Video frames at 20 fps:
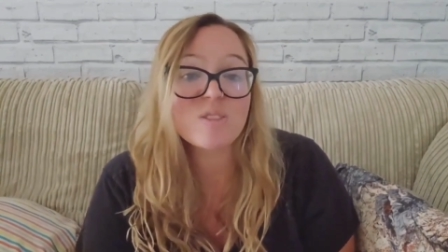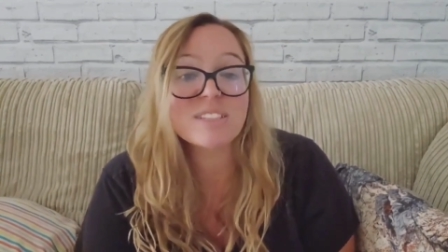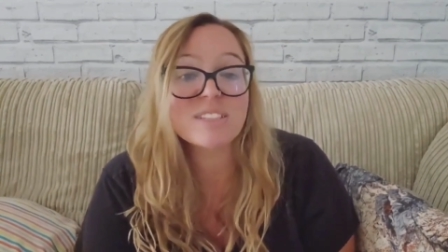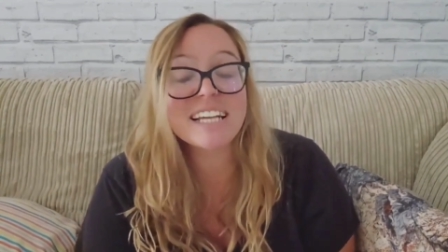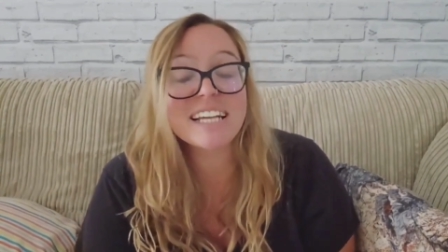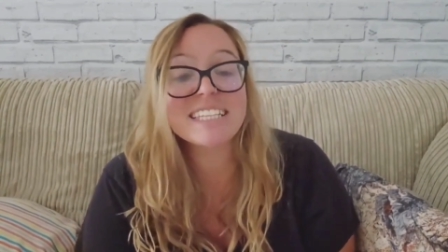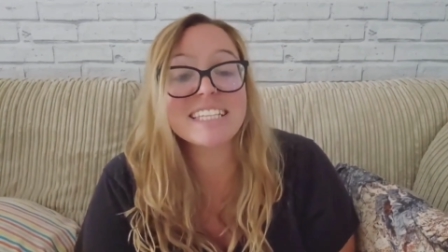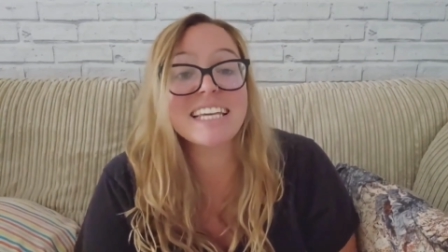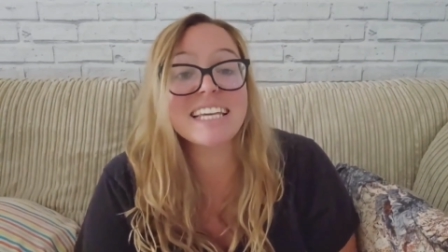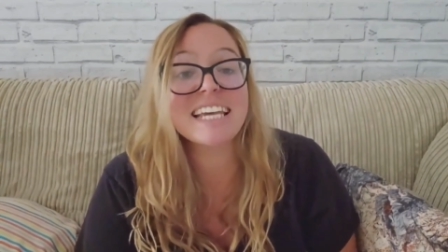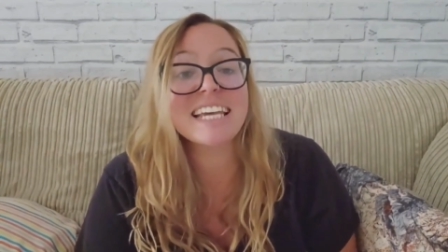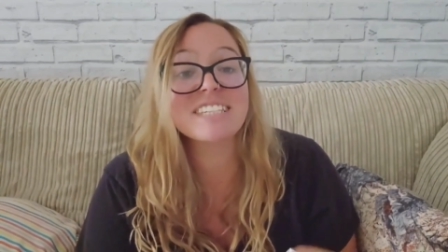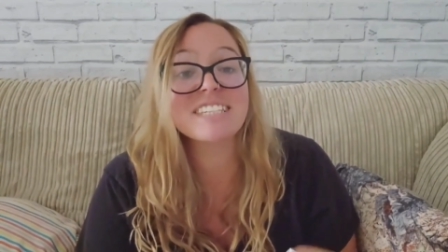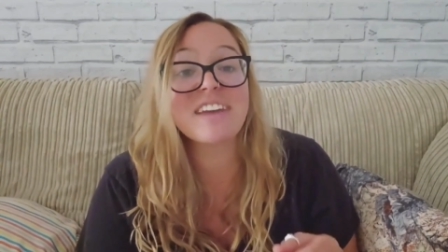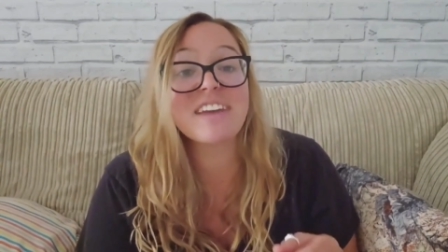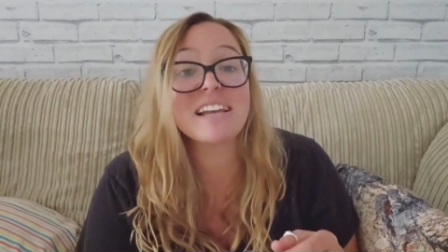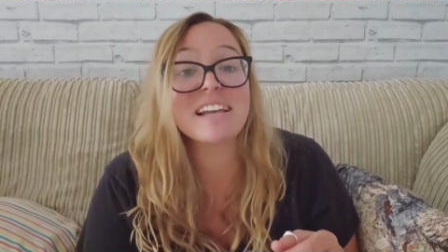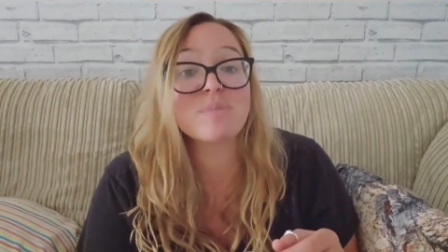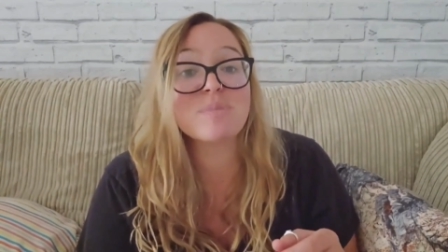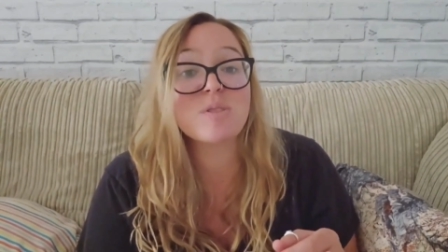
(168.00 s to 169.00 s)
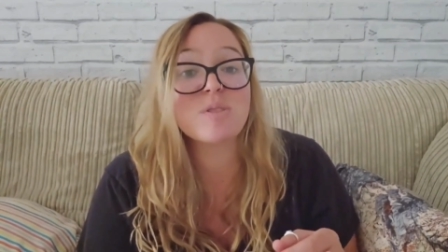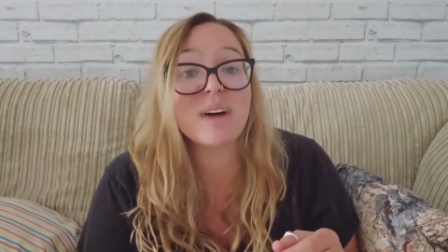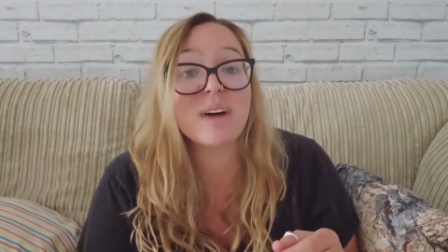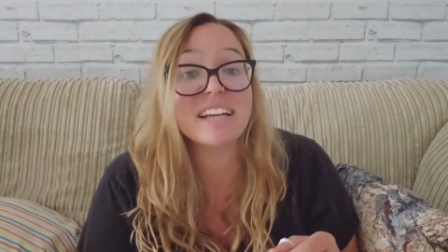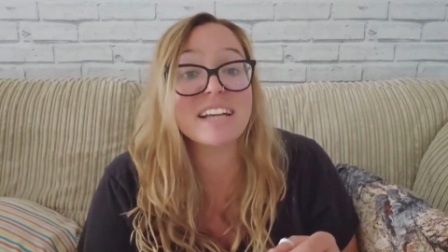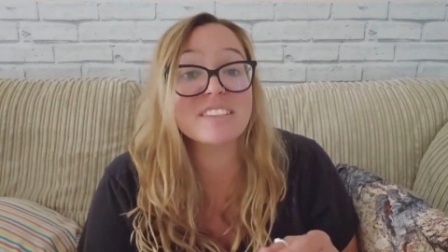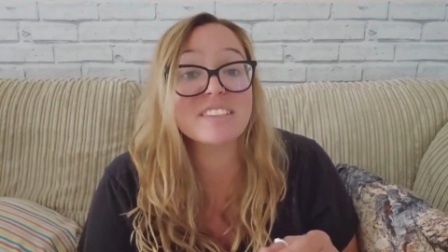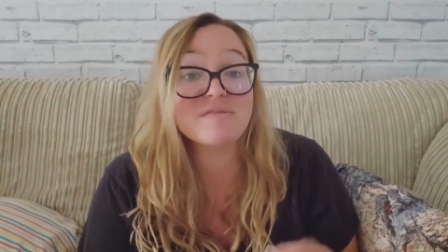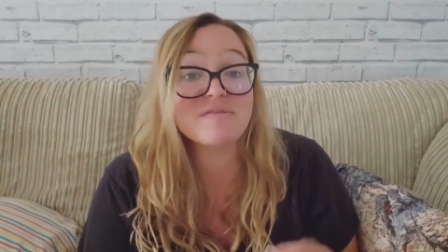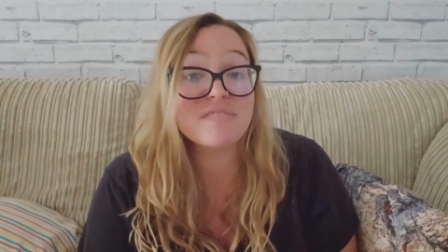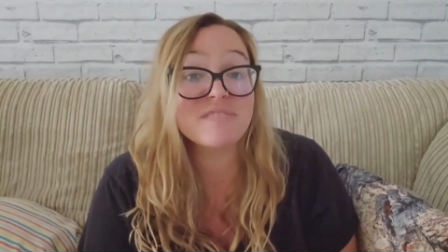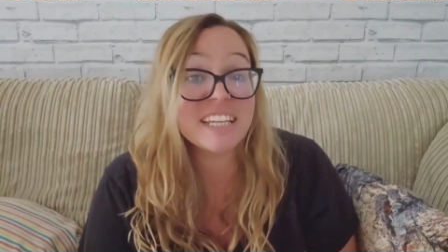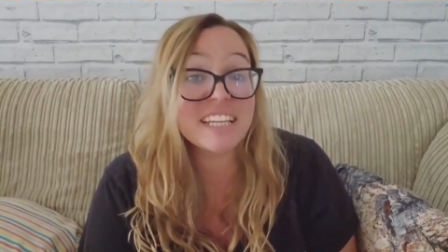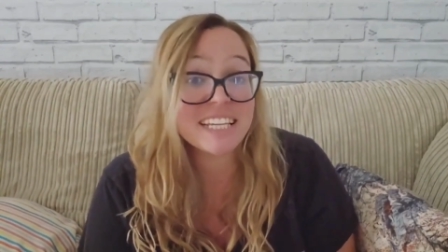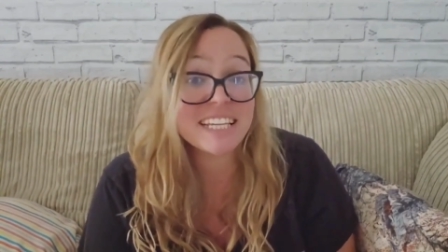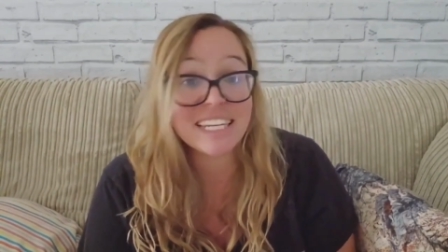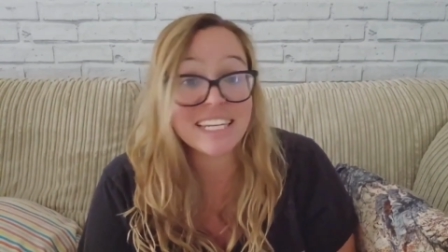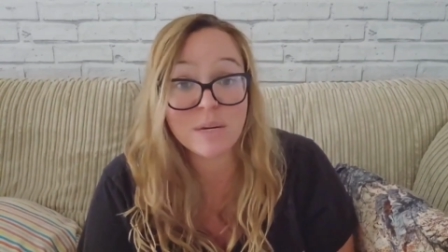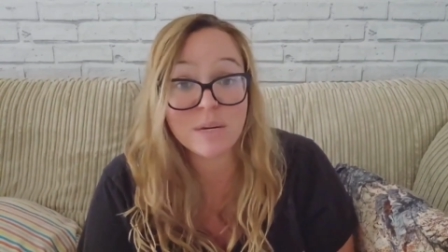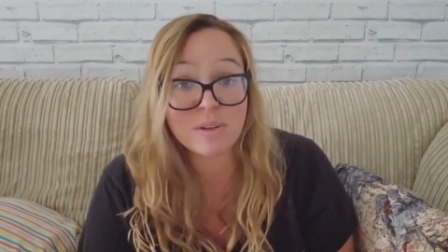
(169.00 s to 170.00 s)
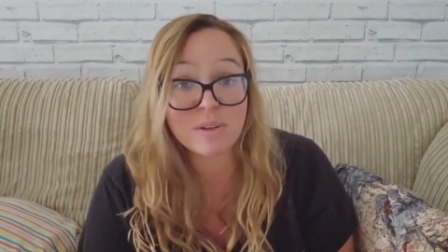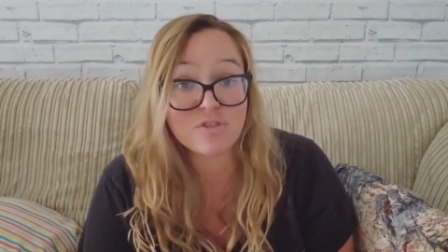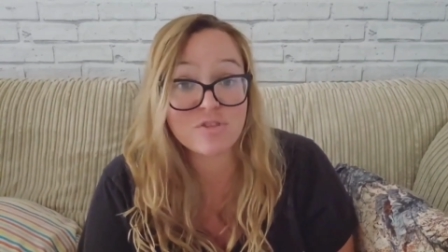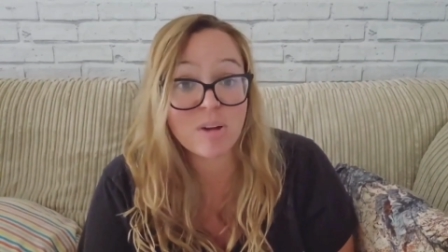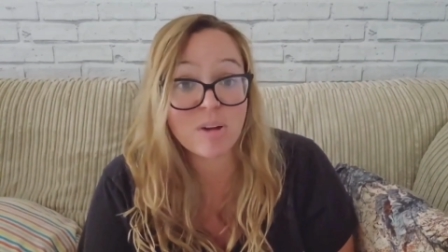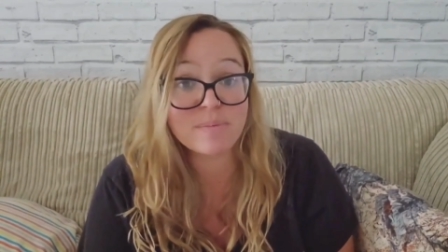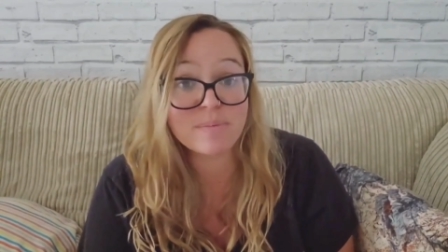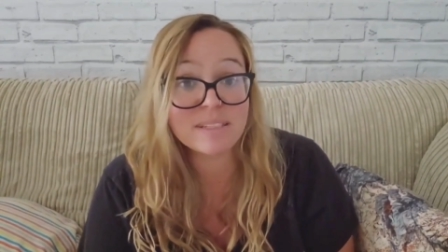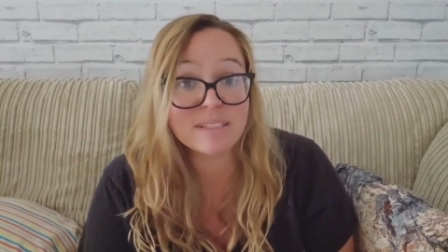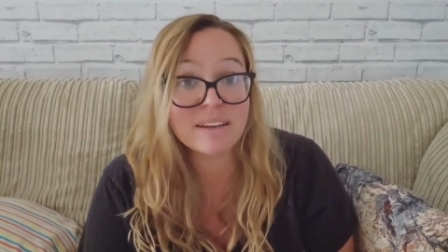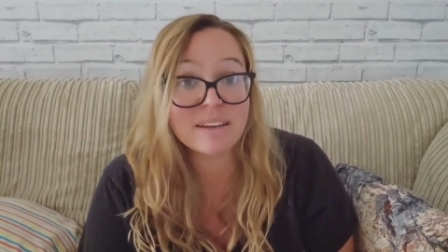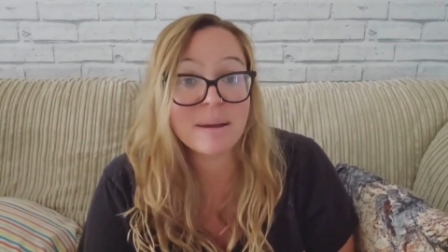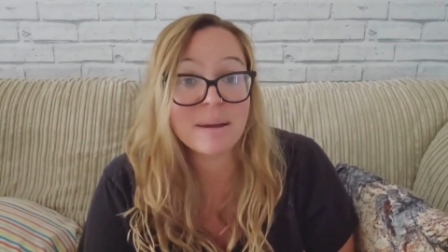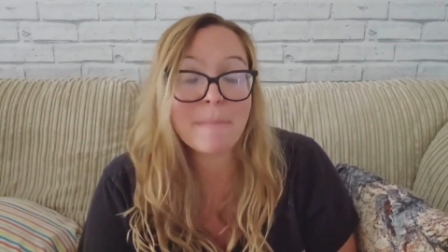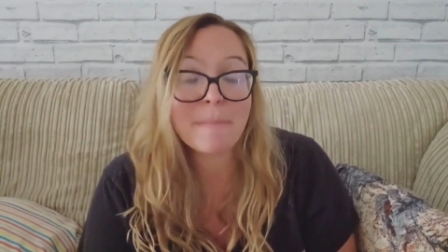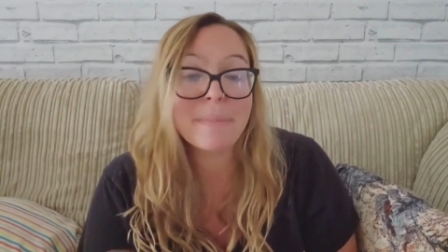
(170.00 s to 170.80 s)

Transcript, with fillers: Cortexi is available as convenient liquid drops,